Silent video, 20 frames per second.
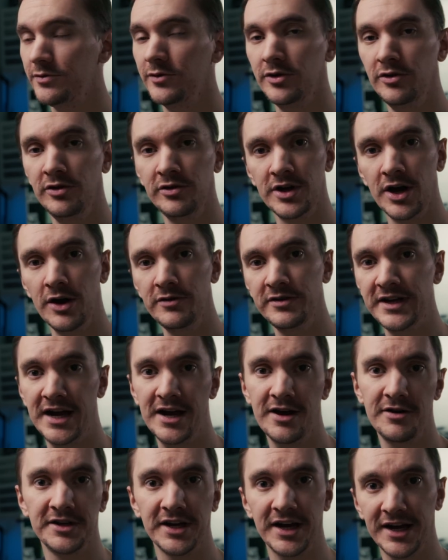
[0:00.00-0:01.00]
We'll go
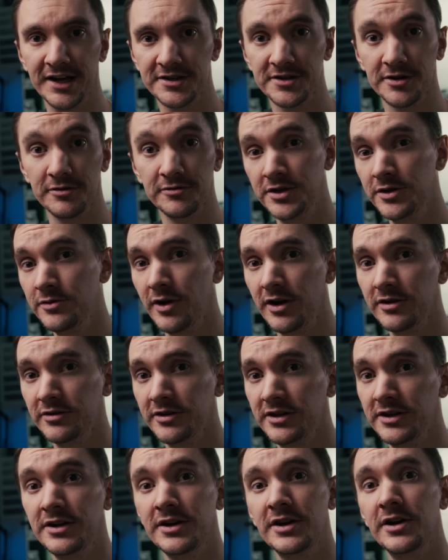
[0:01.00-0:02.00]
down to ISO
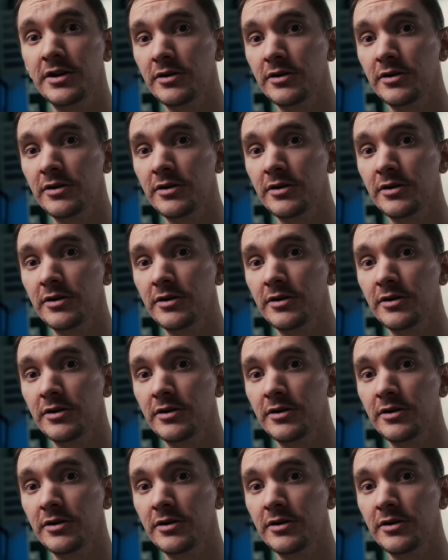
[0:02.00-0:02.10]
200,